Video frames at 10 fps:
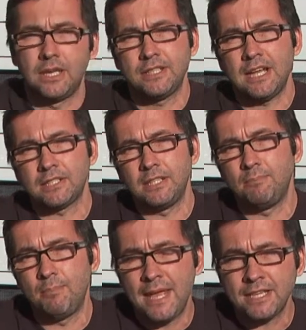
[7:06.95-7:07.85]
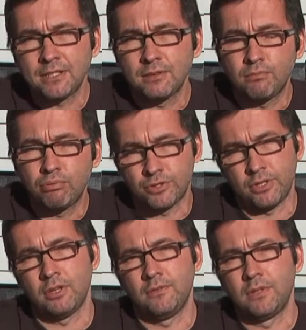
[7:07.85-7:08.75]
is actually best
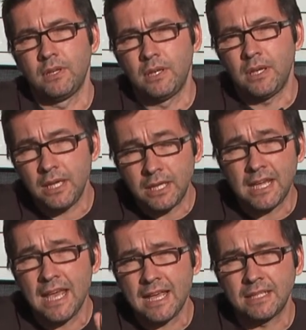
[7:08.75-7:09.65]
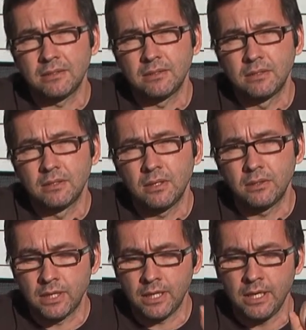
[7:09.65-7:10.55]
preserved in a can.
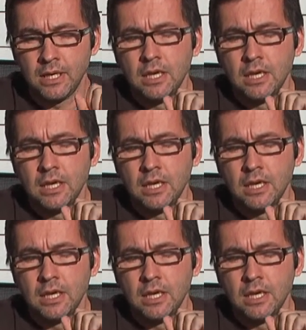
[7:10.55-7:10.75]
Okay.